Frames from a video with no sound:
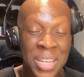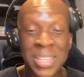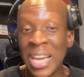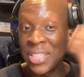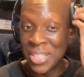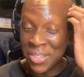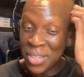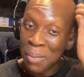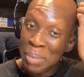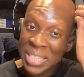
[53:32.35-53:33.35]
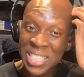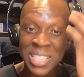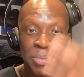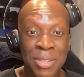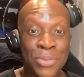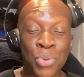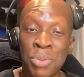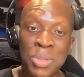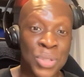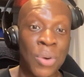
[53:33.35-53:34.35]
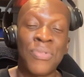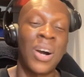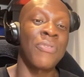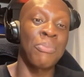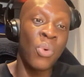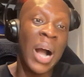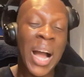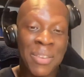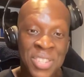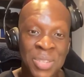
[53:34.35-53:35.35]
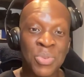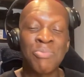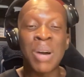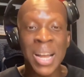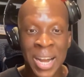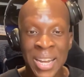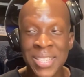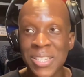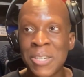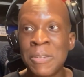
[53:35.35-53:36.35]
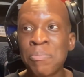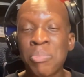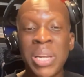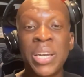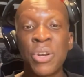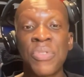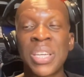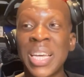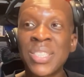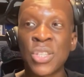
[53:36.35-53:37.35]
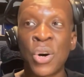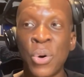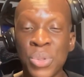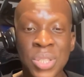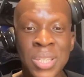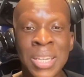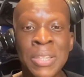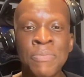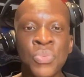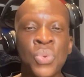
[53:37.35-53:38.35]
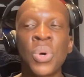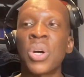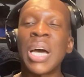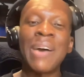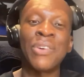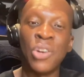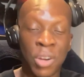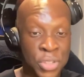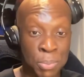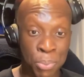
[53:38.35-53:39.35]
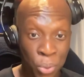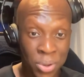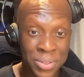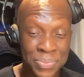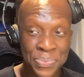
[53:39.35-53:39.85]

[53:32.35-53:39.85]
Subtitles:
Nigeria, best team in the tournament so far from what I have seen with my eyes, playing off against the hosts who are going to have a lot of support